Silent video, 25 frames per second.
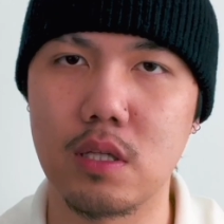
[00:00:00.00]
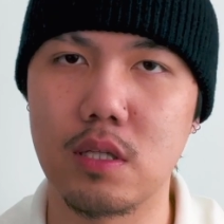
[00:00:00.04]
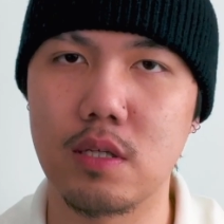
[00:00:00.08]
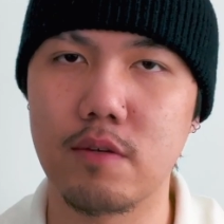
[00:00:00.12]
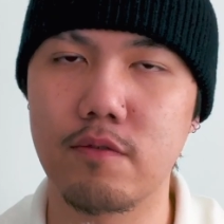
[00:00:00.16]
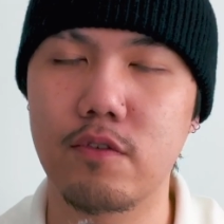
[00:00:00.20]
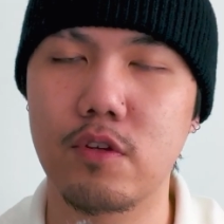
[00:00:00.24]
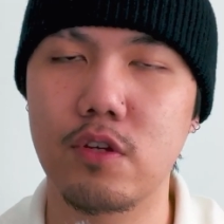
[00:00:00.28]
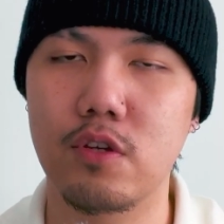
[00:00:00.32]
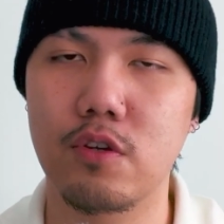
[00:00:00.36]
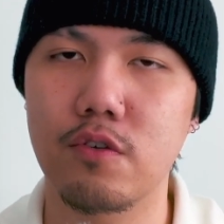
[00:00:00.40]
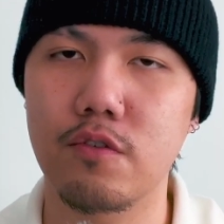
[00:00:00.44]

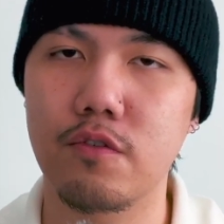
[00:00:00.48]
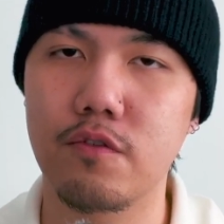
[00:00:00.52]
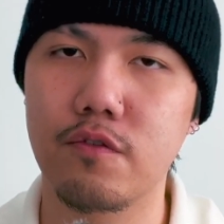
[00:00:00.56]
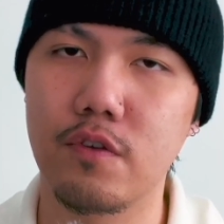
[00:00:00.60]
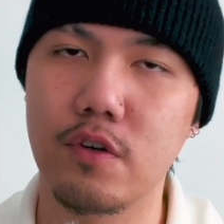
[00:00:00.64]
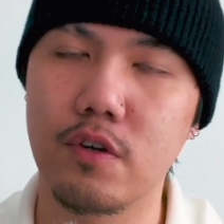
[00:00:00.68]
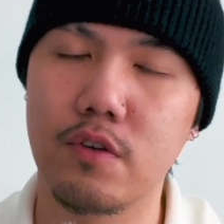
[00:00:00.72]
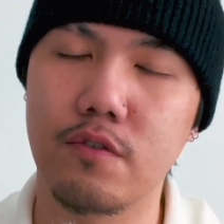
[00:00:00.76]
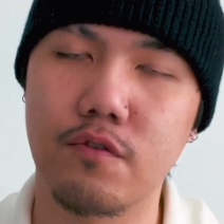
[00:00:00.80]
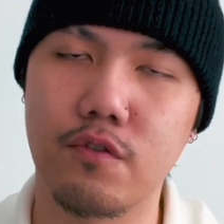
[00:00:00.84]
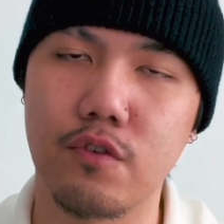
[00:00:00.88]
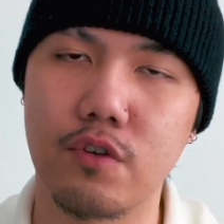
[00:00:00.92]
lifting your
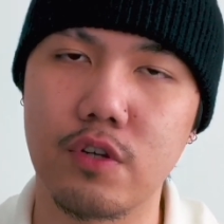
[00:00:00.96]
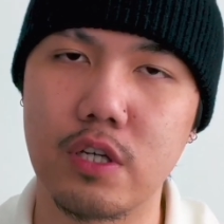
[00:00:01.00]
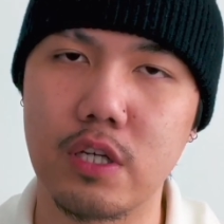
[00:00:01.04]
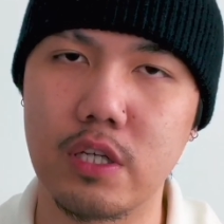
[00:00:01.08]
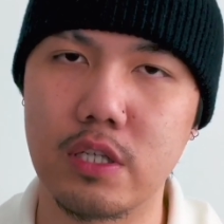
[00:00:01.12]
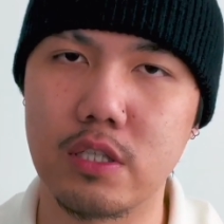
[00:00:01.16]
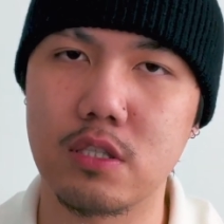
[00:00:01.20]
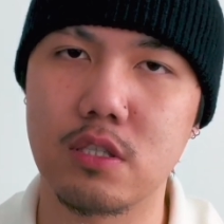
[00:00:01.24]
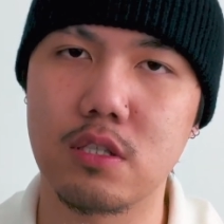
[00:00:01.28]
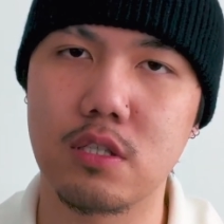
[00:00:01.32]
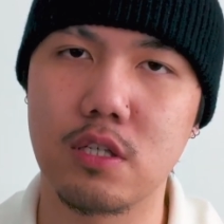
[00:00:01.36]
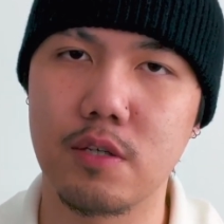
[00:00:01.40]
foot for
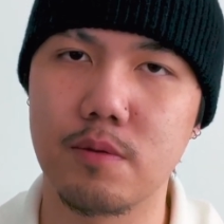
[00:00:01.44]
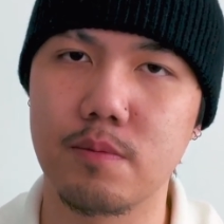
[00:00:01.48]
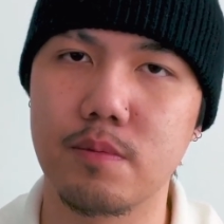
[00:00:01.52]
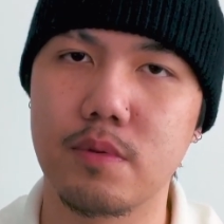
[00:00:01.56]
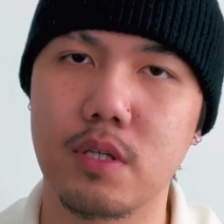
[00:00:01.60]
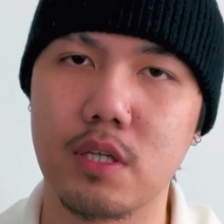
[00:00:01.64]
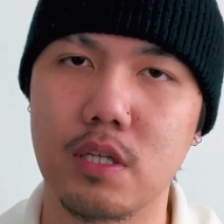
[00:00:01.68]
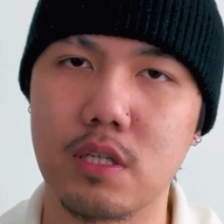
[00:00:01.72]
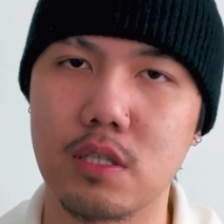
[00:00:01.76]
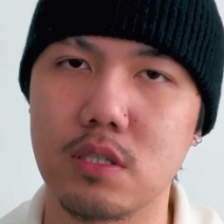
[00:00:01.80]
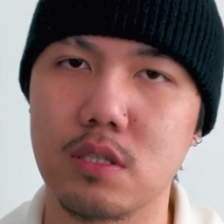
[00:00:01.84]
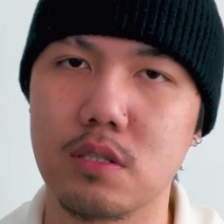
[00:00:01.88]
each step
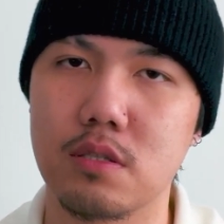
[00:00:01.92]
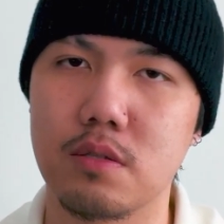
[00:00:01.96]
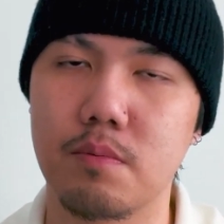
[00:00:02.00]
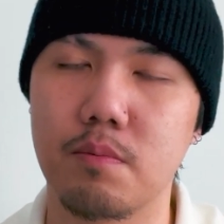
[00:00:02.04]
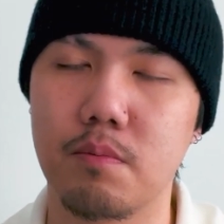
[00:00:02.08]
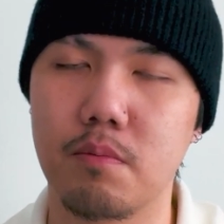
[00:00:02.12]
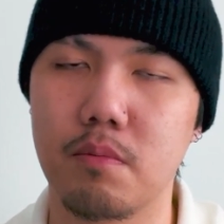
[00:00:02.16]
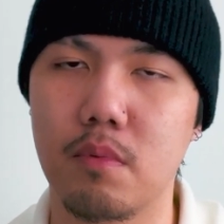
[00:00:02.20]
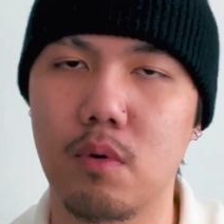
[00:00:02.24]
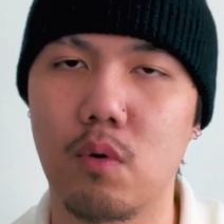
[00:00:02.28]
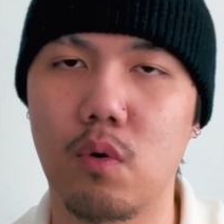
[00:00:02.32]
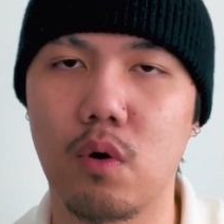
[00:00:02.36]
takes
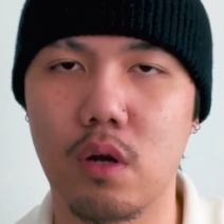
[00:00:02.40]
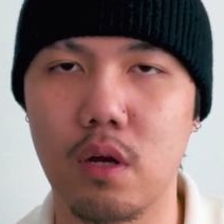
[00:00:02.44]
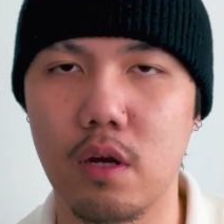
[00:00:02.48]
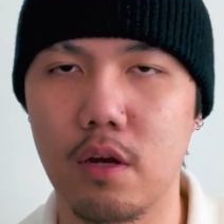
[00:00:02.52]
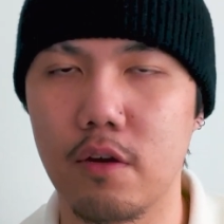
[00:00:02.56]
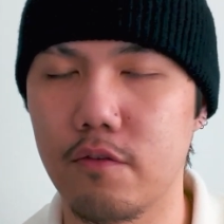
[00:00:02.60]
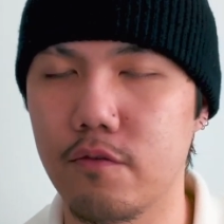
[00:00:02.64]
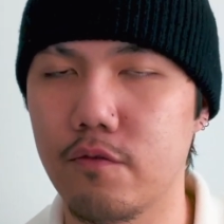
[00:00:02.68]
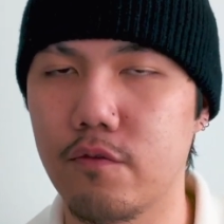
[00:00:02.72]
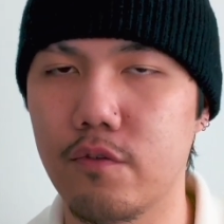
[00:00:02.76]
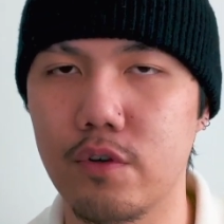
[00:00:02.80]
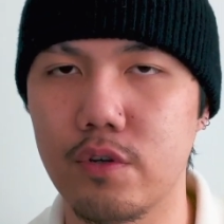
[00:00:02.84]
more
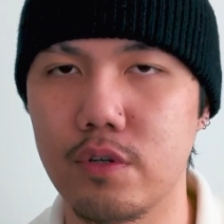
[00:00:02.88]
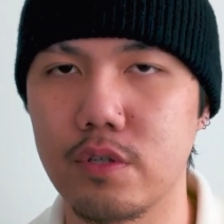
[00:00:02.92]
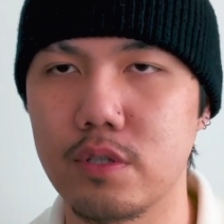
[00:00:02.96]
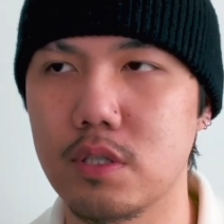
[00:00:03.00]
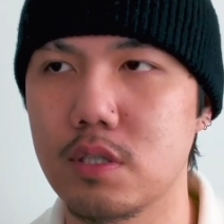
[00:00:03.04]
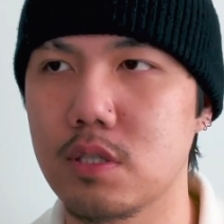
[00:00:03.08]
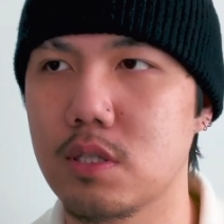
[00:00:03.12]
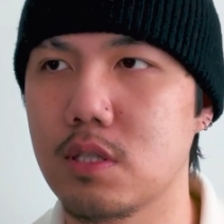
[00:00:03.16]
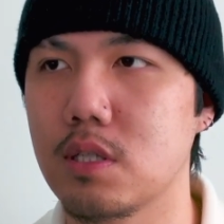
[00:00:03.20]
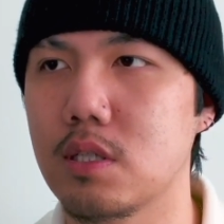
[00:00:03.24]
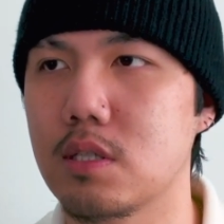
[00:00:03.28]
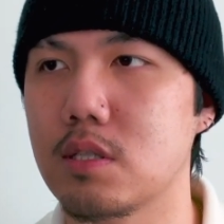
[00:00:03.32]
effort
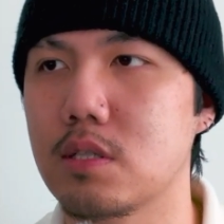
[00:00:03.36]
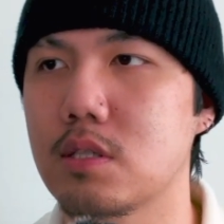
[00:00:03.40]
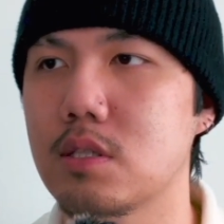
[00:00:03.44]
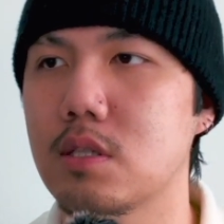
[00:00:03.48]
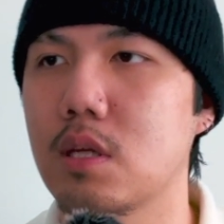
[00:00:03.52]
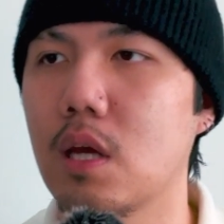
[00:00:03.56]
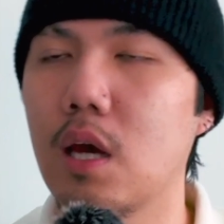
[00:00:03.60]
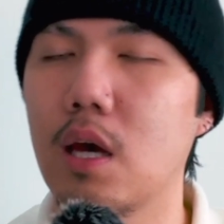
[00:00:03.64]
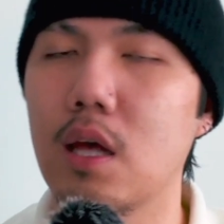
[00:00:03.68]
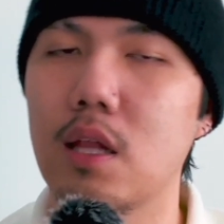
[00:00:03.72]
since